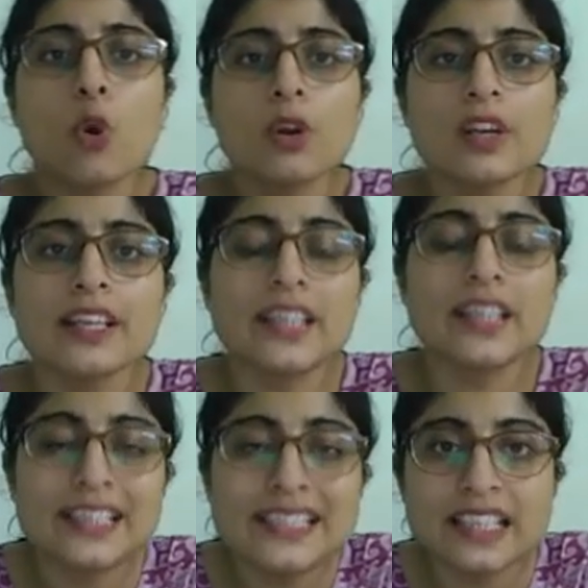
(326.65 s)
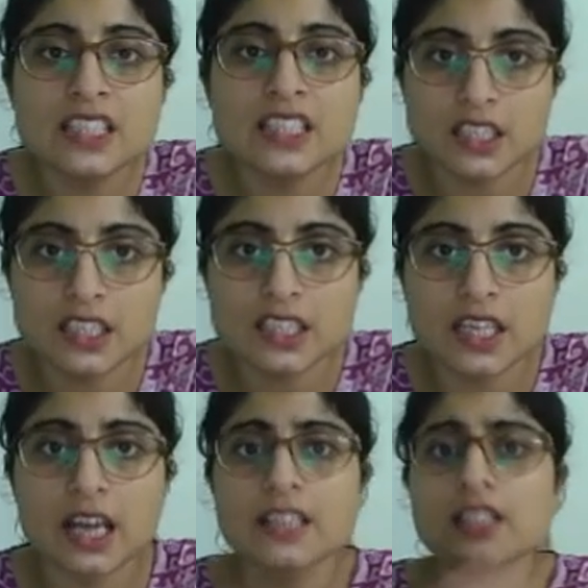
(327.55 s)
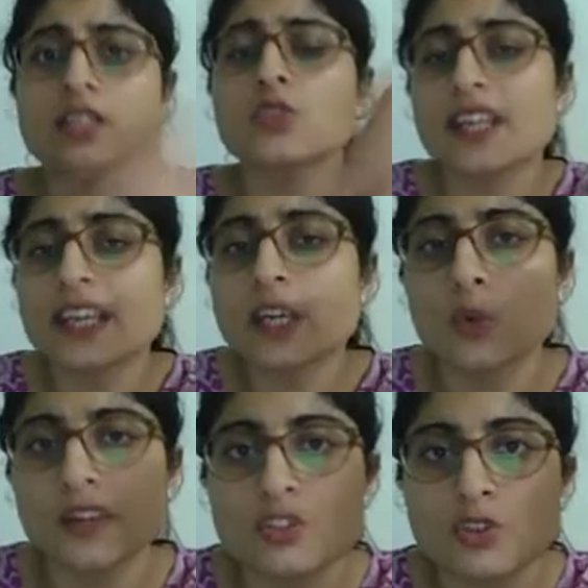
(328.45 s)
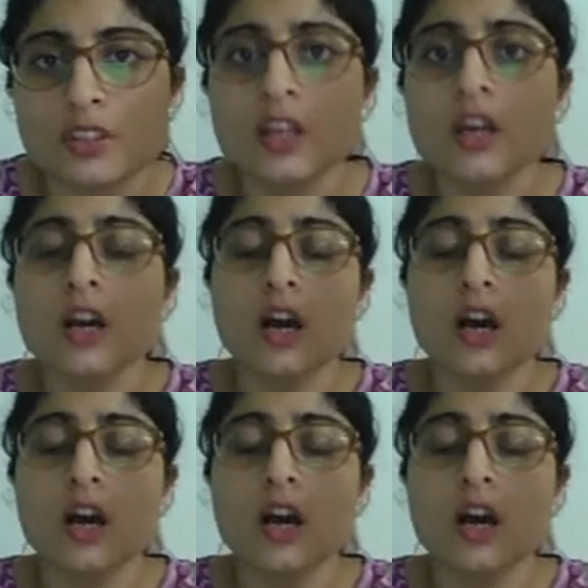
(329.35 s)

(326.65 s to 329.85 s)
online content in India is a tricky question.